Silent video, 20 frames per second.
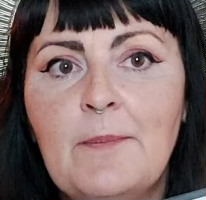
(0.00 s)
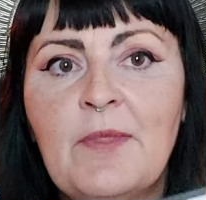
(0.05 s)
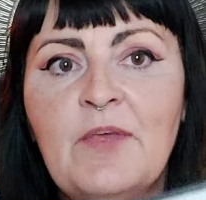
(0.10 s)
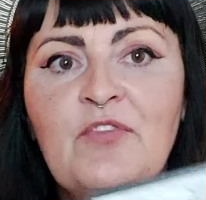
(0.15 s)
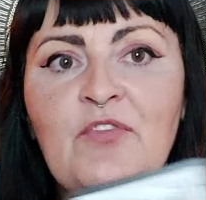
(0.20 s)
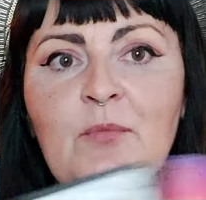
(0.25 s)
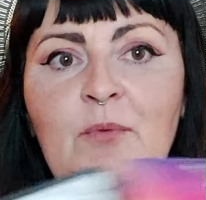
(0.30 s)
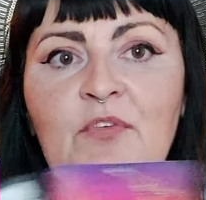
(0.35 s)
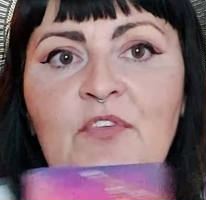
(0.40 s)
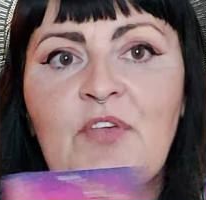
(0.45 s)

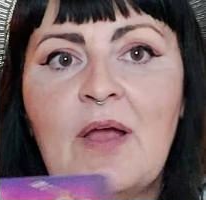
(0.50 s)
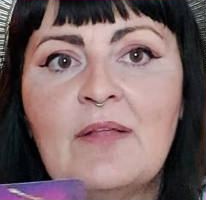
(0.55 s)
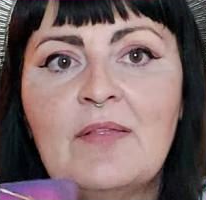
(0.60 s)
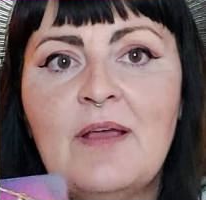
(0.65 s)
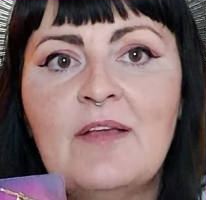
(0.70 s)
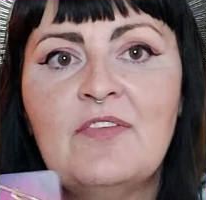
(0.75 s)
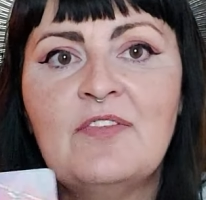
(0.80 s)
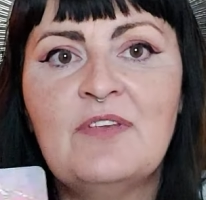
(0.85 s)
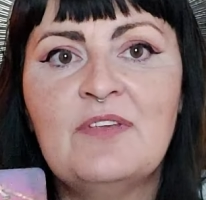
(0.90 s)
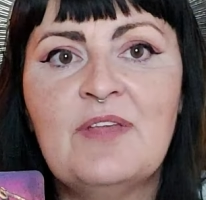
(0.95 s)
It's almost like
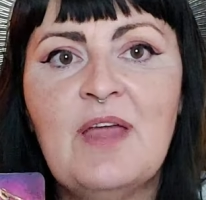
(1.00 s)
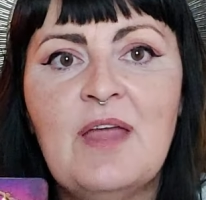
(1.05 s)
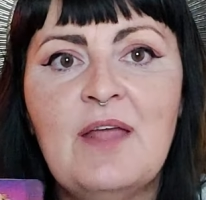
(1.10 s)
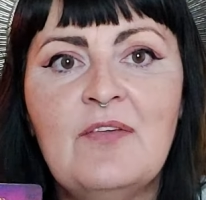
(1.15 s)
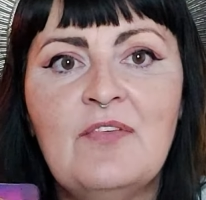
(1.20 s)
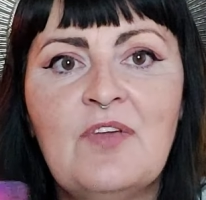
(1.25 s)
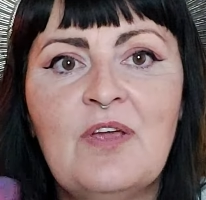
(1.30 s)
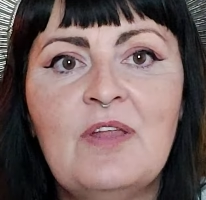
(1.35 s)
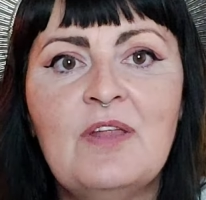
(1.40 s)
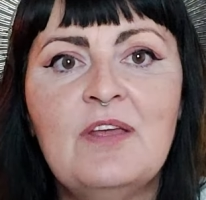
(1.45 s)
they're,
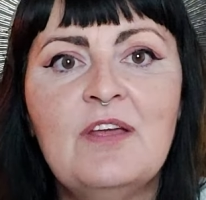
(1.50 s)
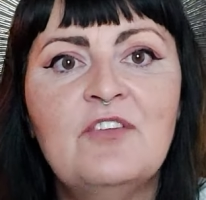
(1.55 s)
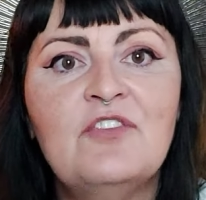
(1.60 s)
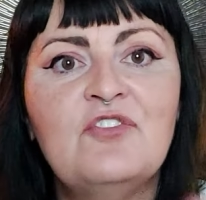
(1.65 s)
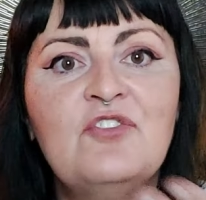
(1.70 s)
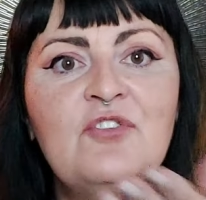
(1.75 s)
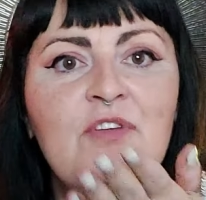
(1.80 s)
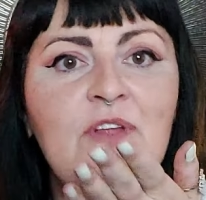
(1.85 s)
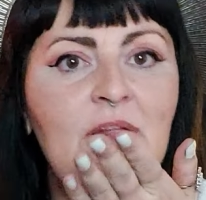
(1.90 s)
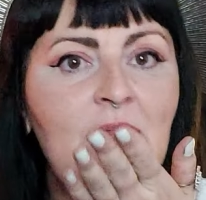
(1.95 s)
they're sending it to you.